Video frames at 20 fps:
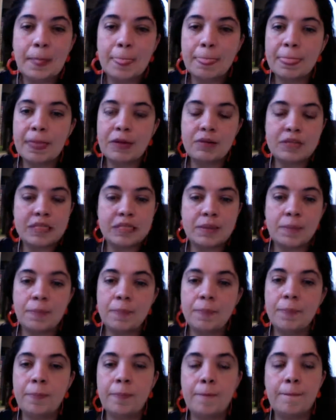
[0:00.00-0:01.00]
There is a
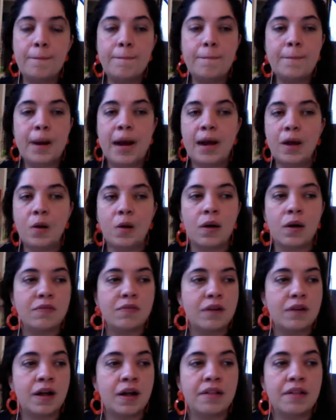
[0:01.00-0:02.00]
pile of
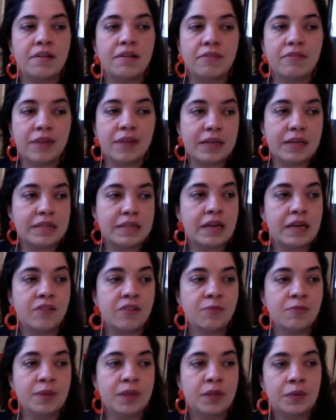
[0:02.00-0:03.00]
other things that I've
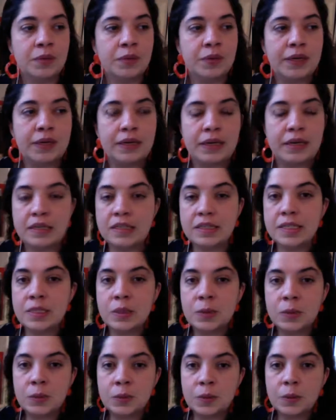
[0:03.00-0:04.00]
been doing that I
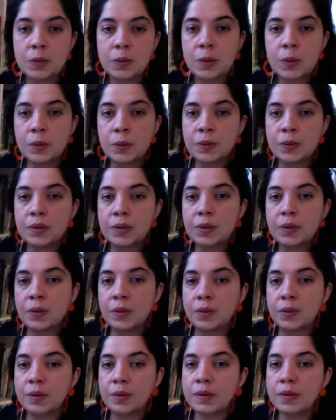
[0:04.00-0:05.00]
still own.
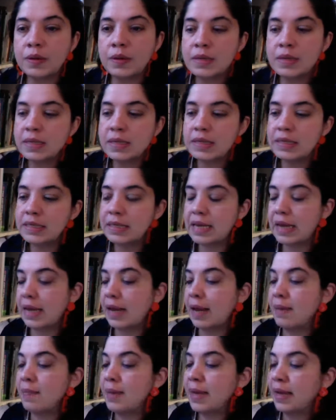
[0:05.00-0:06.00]
It's like I
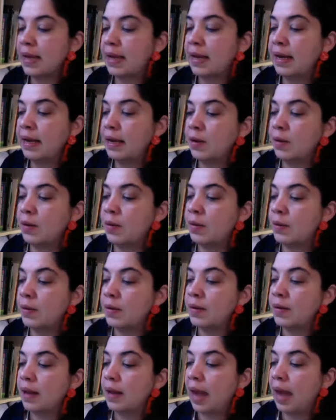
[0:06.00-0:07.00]
make a little
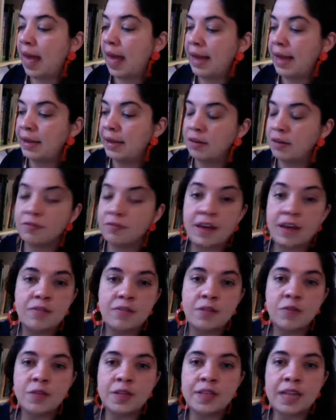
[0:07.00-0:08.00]
line of
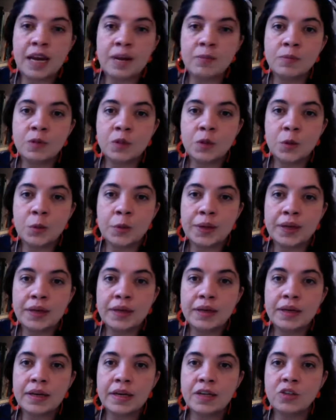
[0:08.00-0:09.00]
everything that I'm
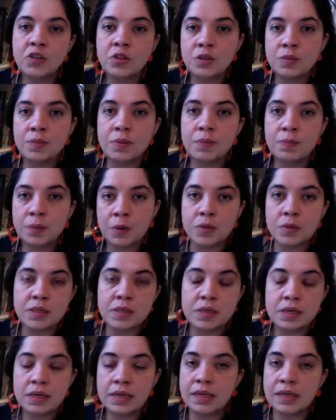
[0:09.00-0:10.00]
doing and I should be
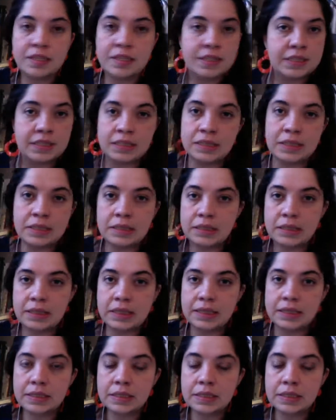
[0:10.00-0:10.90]
posting, and I didn't yet.